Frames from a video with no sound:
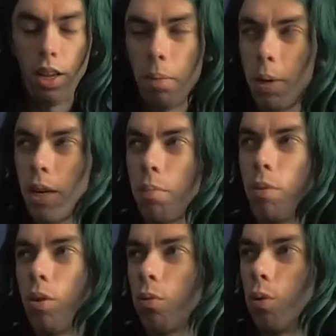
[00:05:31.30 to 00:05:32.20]
And many
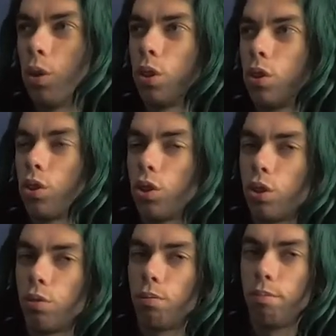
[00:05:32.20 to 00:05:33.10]
more words
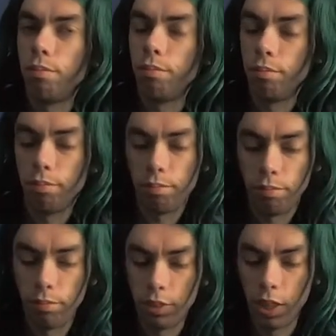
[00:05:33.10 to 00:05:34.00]

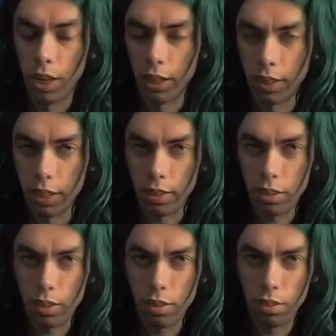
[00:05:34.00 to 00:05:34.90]
like that,
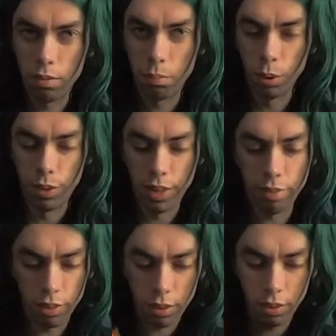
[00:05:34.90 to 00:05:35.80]
but
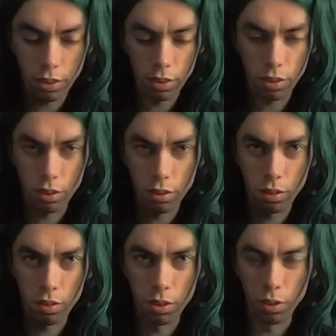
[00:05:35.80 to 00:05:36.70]
never
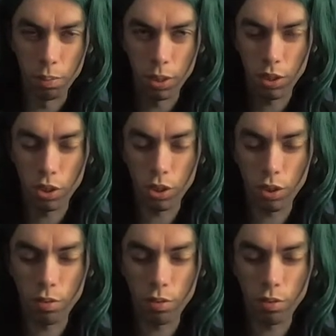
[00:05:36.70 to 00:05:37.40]
humans.